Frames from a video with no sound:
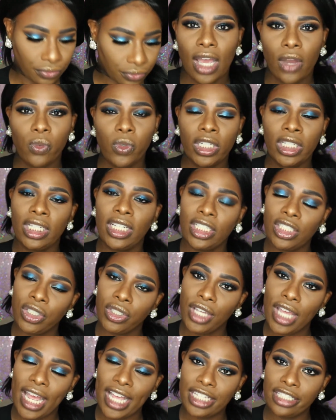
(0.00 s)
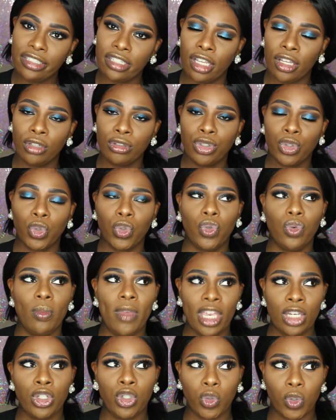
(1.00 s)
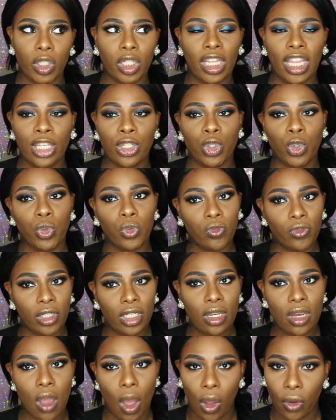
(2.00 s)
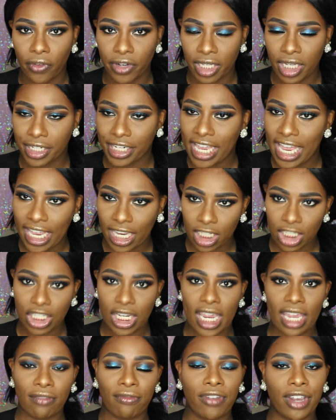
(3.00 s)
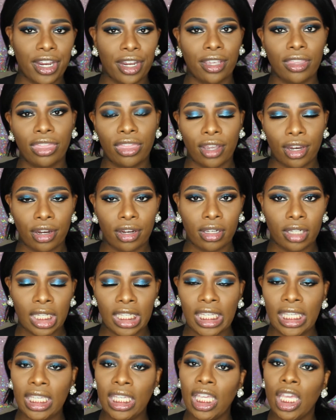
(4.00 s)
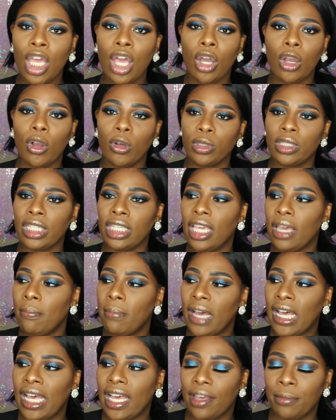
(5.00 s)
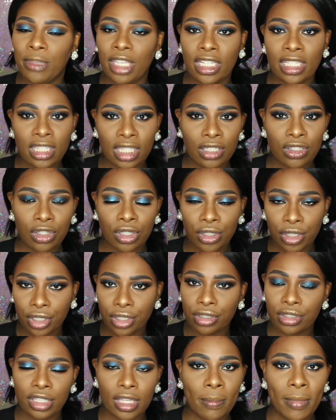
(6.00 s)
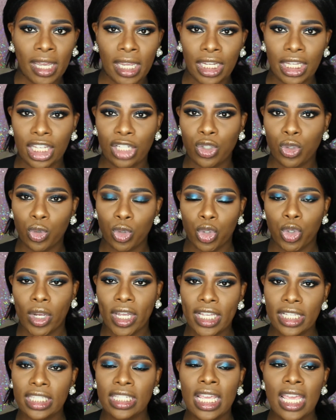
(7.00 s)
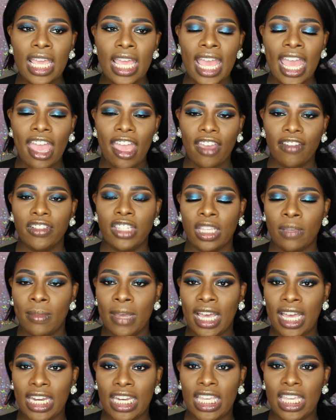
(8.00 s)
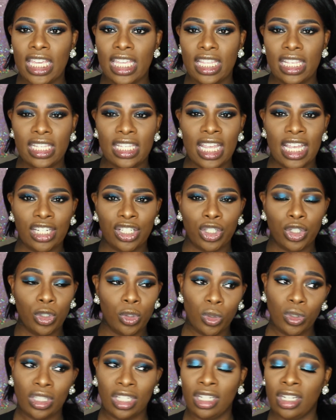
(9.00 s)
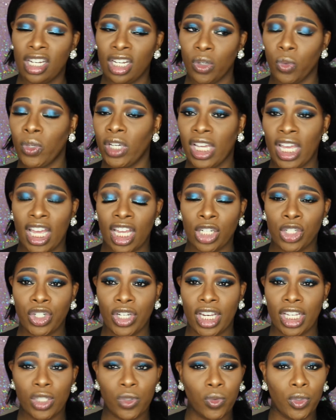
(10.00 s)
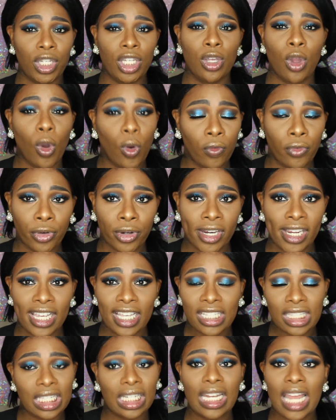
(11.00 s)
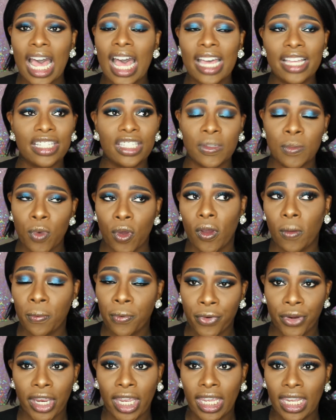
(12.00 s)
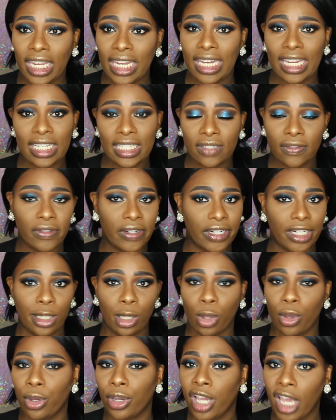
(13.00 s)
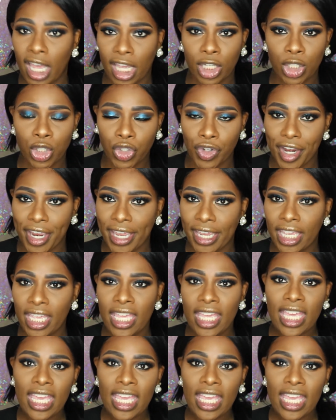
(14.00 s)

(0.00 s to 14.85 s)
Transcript: I want to let you guys know to make sure that you read over your contract very thoroughly. Go to your mom, your sister, somebody that you trust. Have somebody that's used to dealing with contracts read over it. It's a lot of small print. It is a very long contract.